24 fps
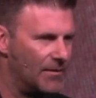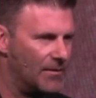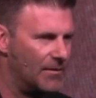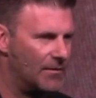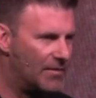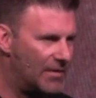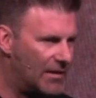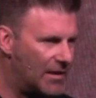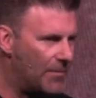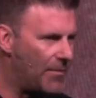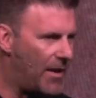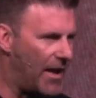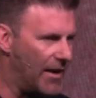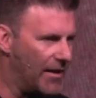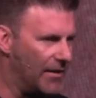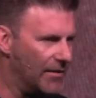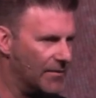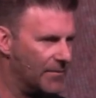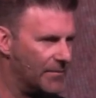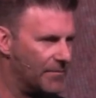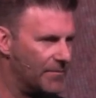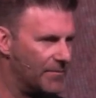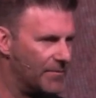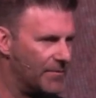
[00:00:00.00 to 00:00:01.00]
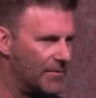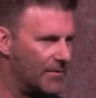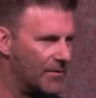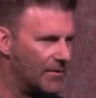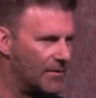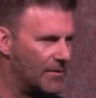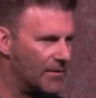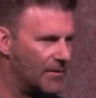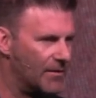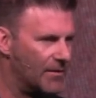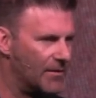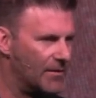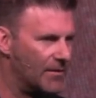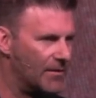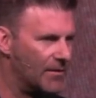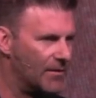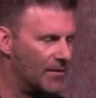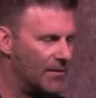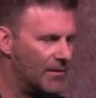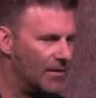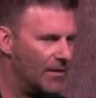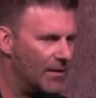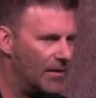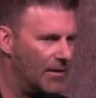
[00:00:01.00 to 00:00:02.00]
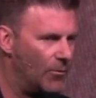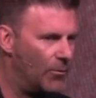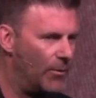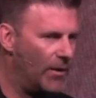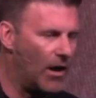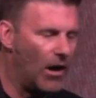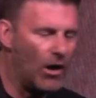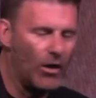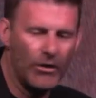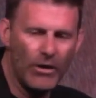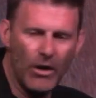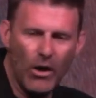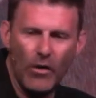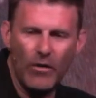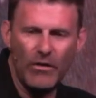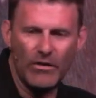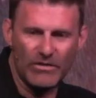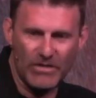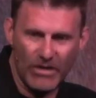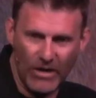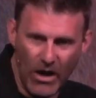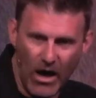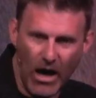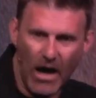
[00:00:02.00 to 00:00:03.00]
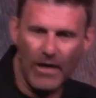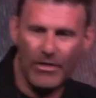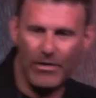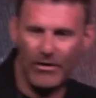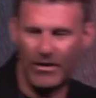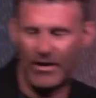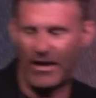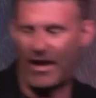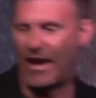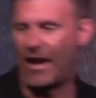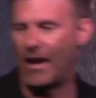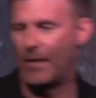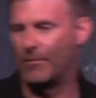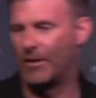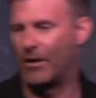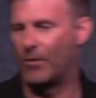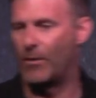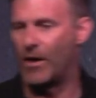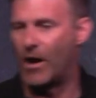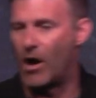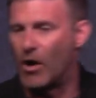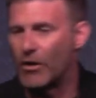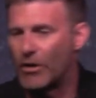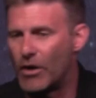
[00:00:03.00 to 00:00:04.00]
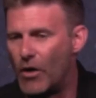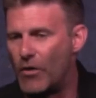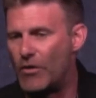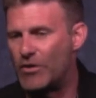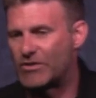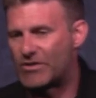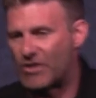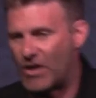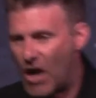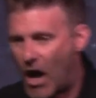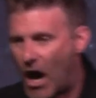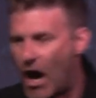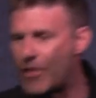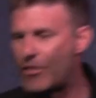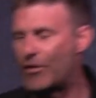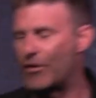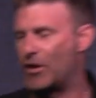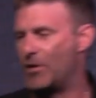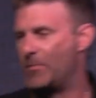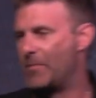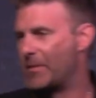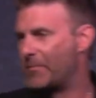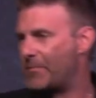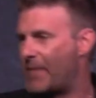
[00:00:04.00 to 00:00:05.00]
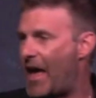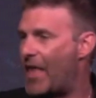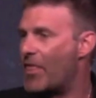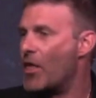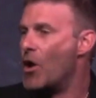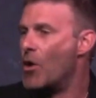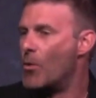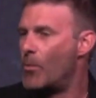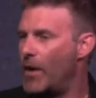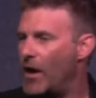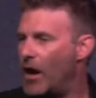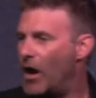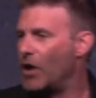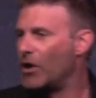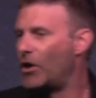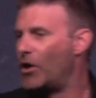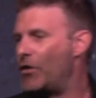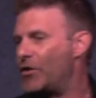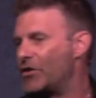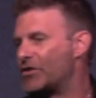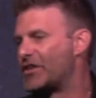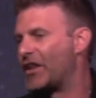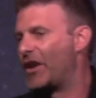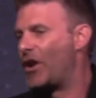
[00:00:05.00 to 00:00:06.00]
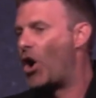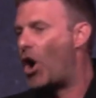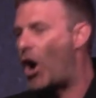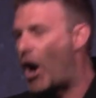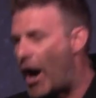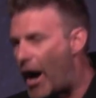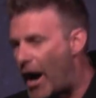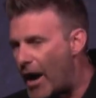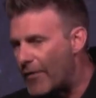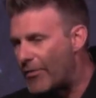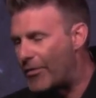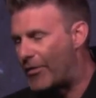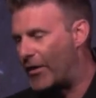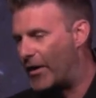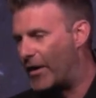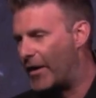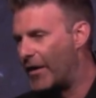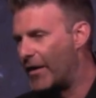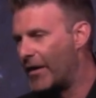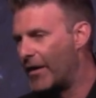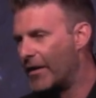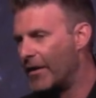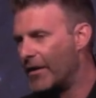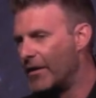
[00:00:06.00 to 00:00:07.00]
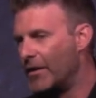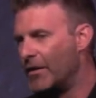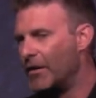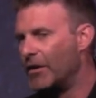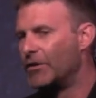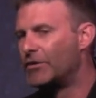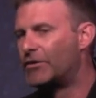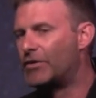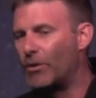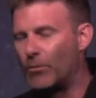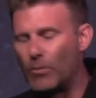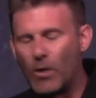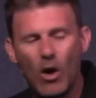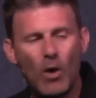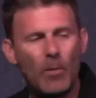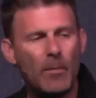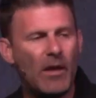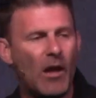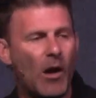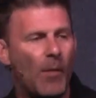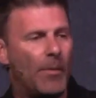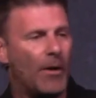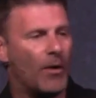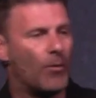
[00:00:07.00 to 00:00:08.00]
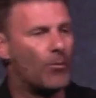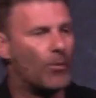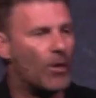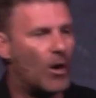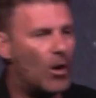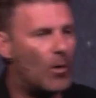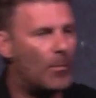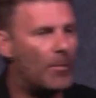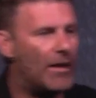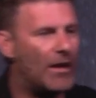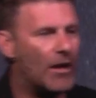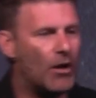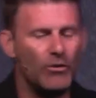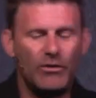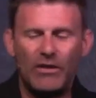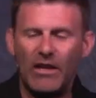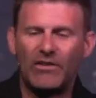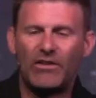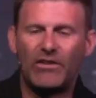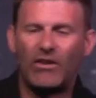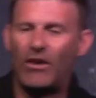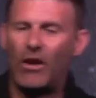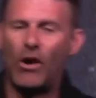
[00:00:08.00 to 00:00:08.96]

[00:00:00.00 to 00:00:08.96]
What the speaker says: Now think about it. We all know there's an author to Hamlet. We all know there's an author to Macbeth. We all know there's an author to Romeo, but Romeo doesn't